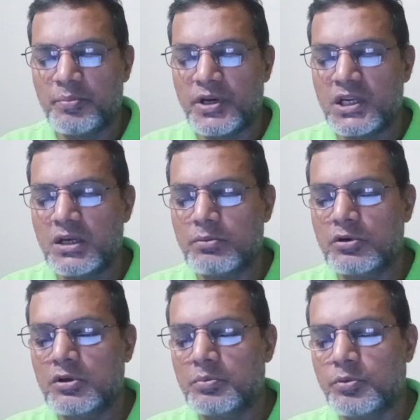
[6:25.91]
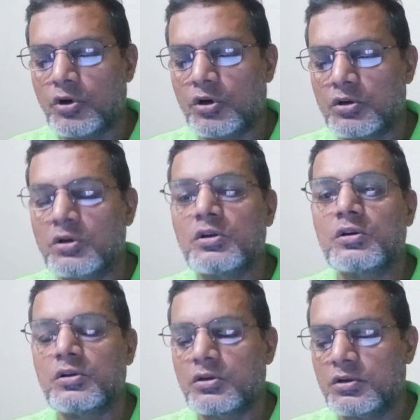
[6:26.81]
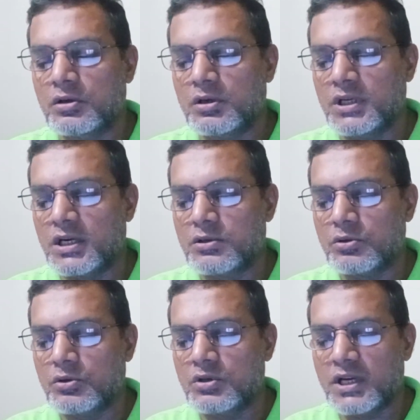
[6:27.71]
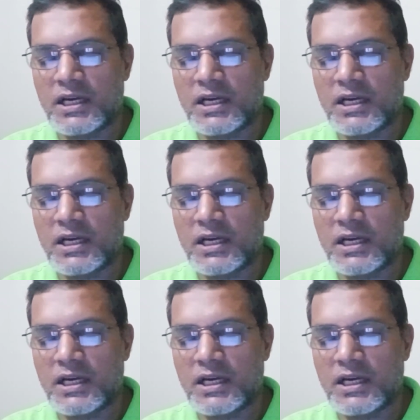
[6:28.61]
variable for Natron,